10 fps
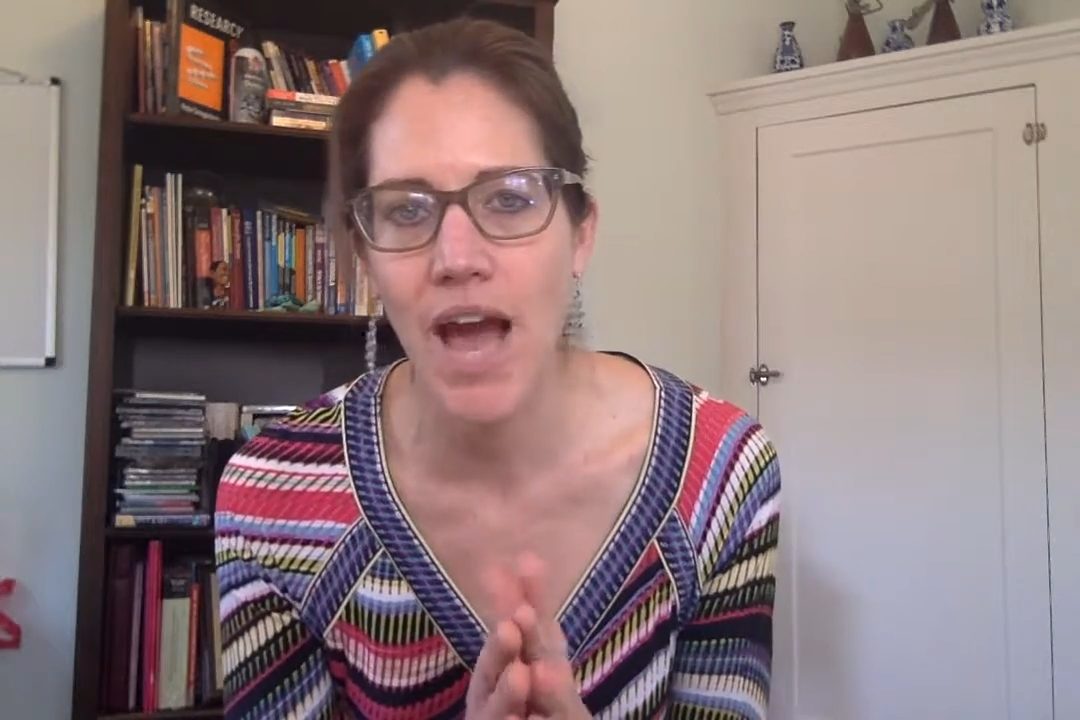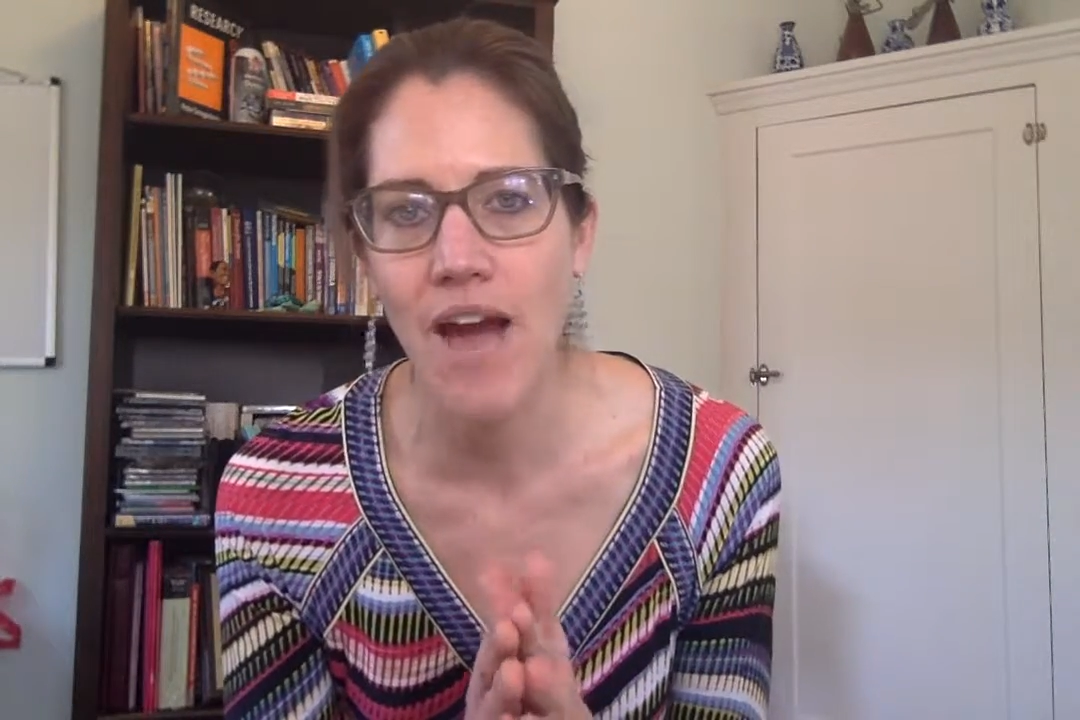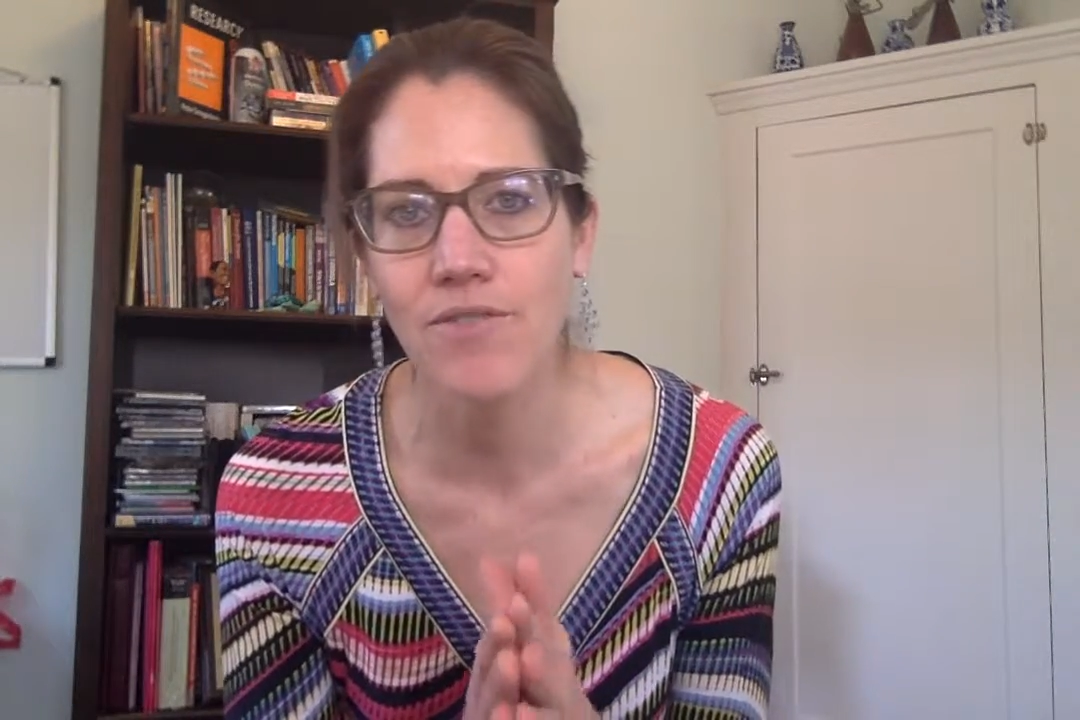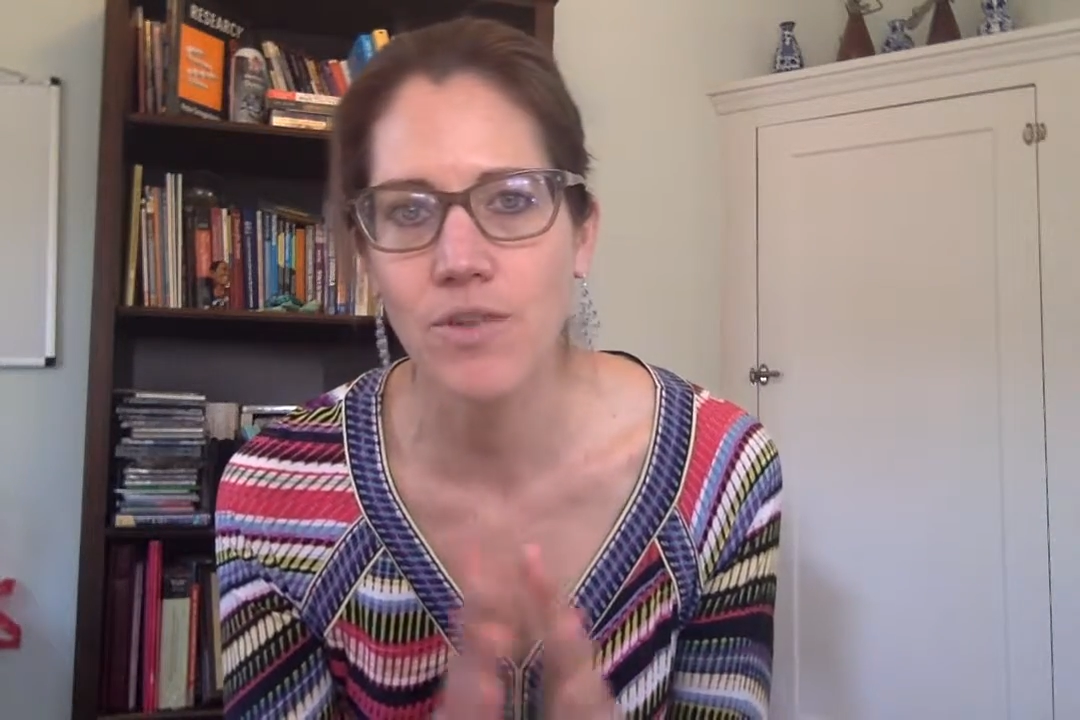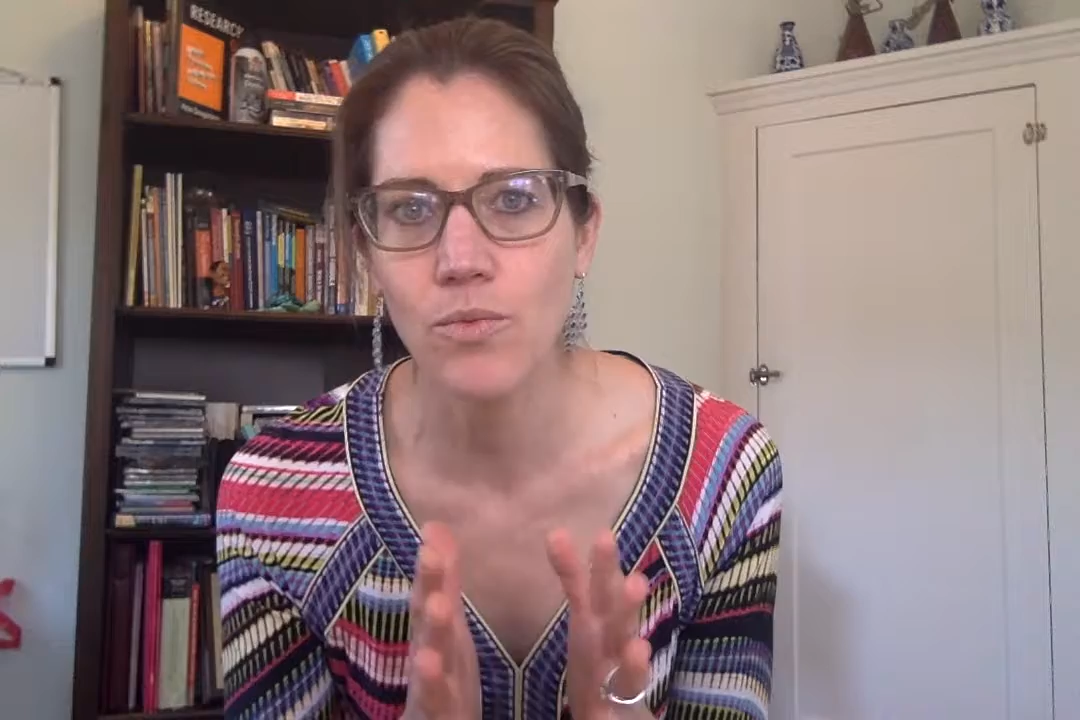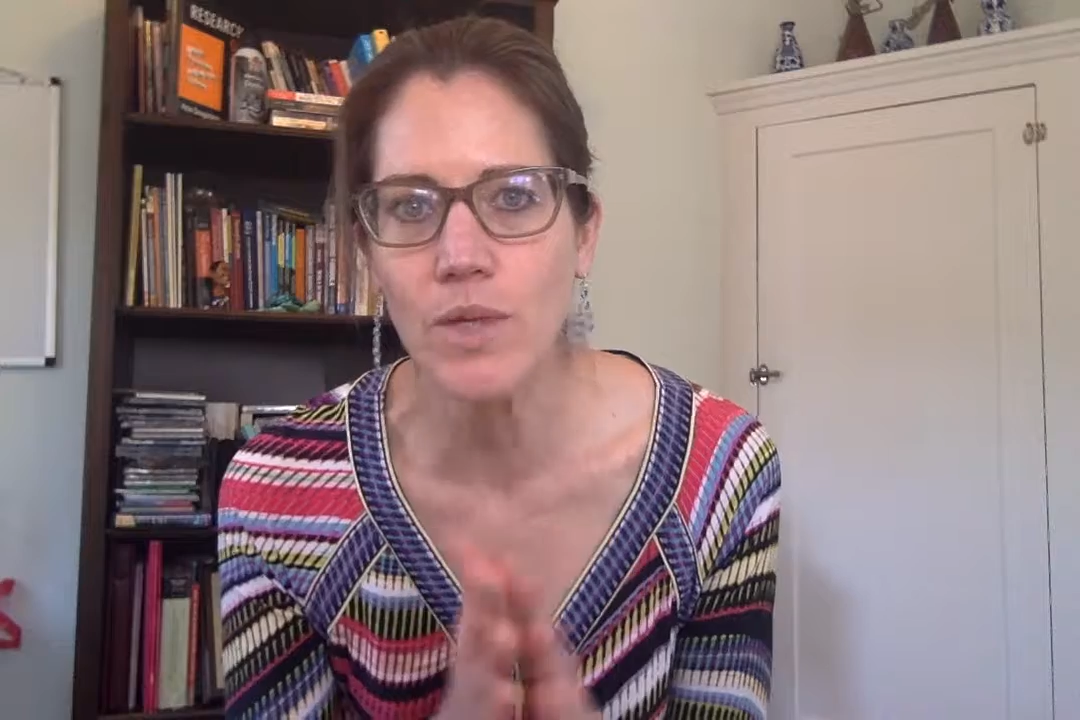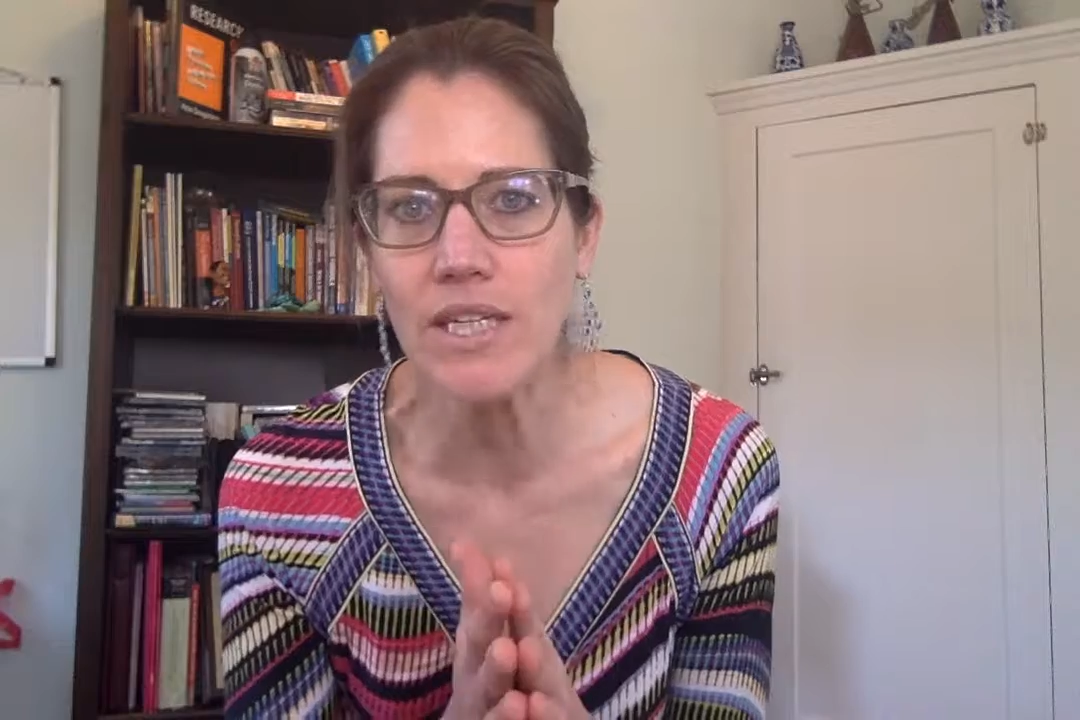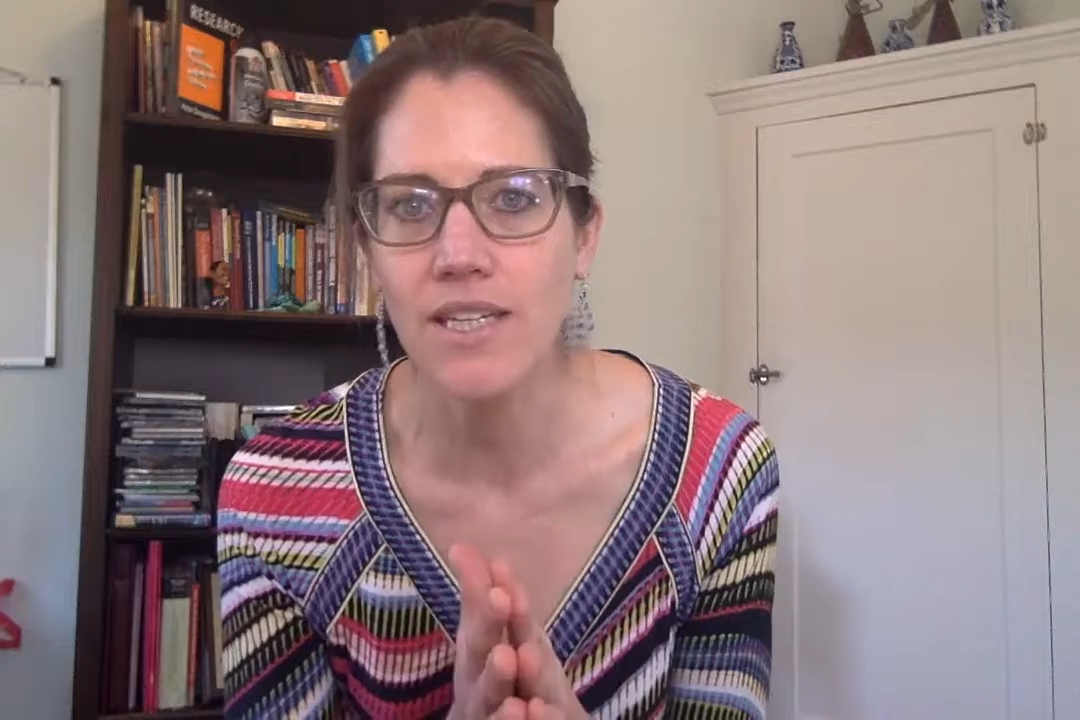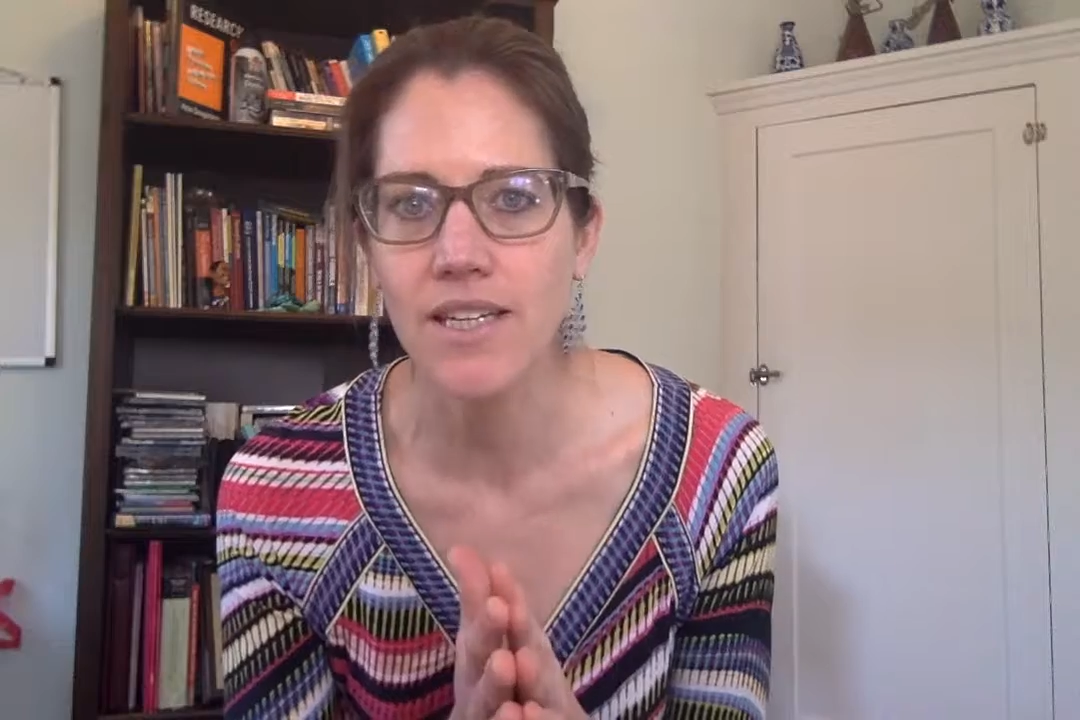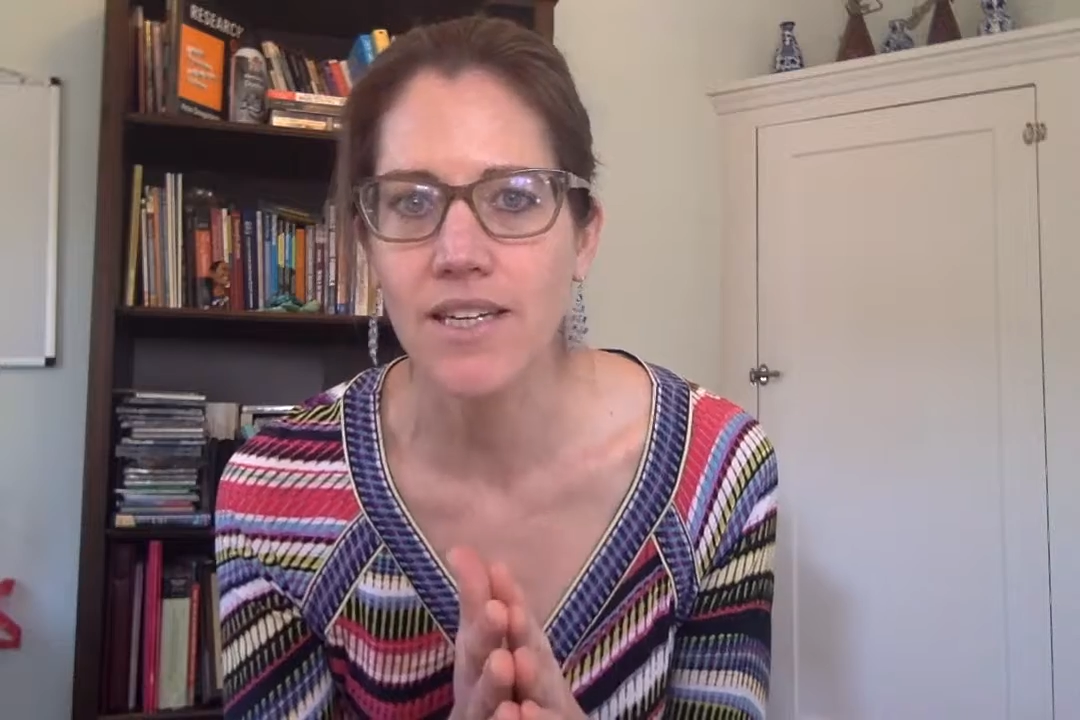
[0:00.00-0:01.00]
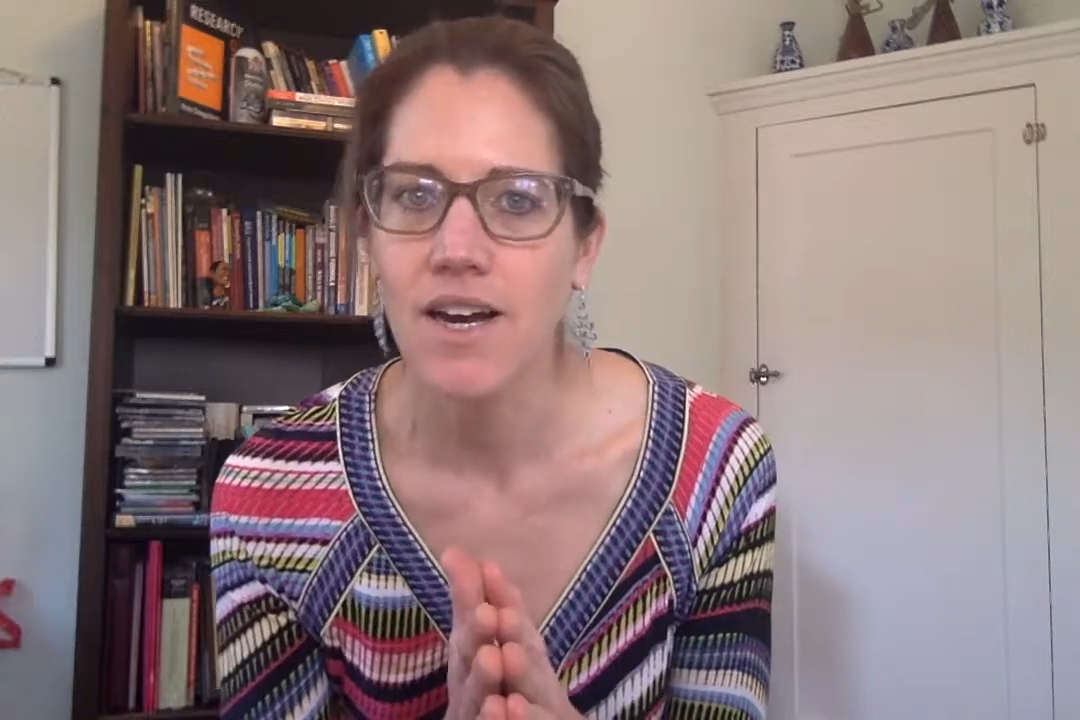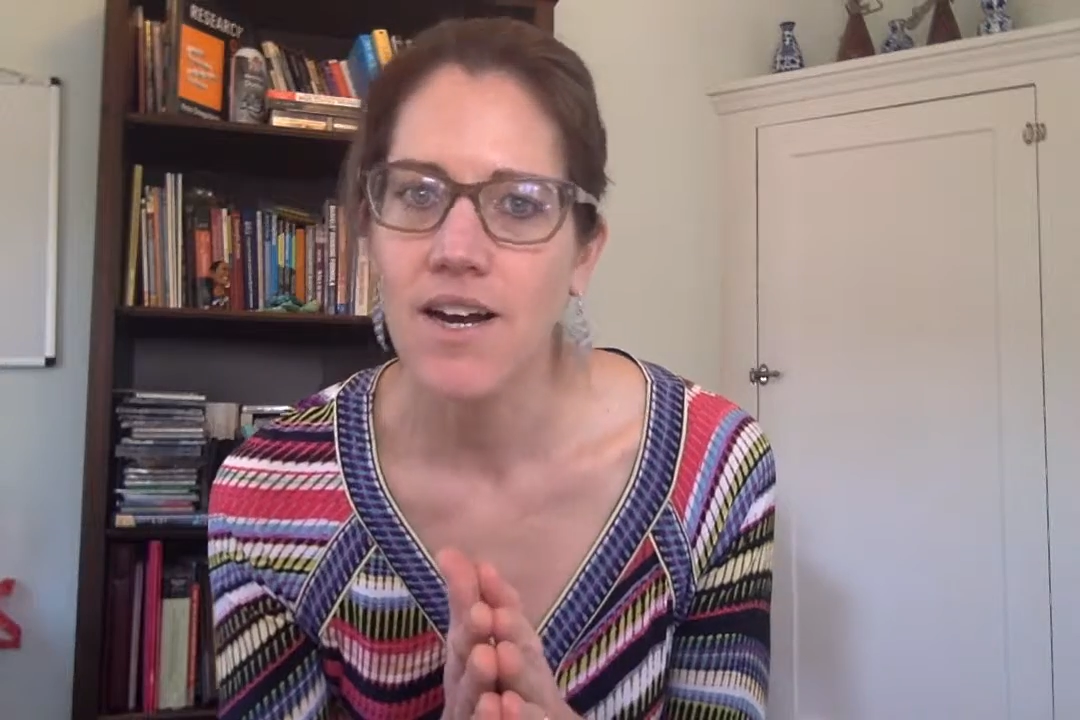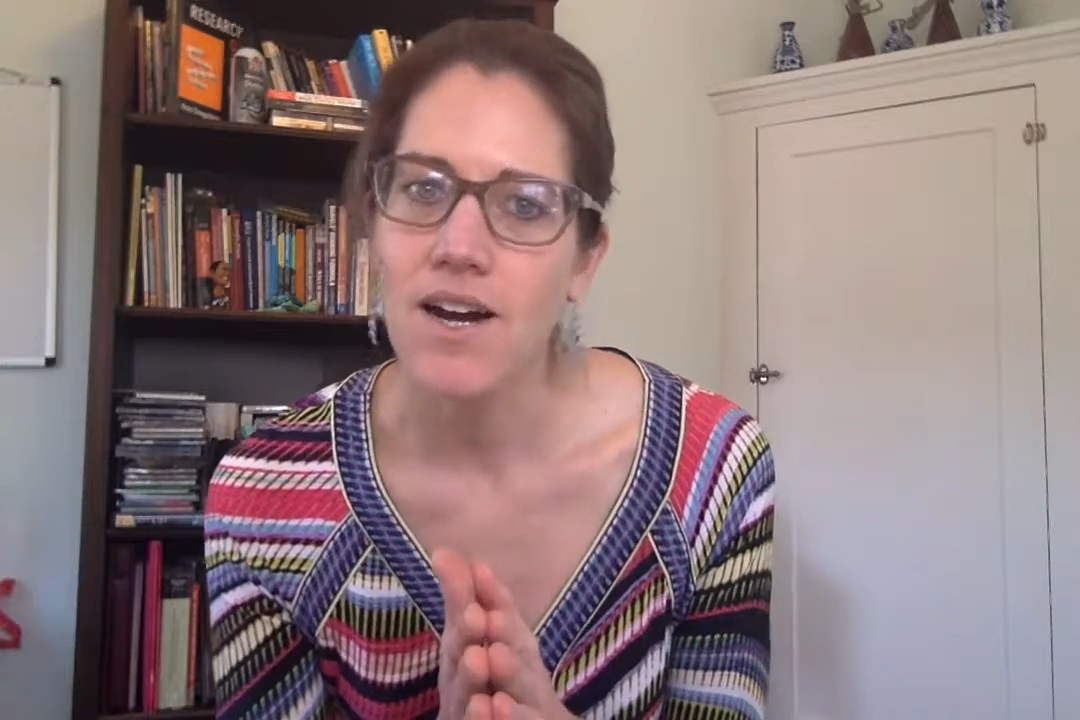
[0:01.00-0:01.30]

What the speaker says: have to really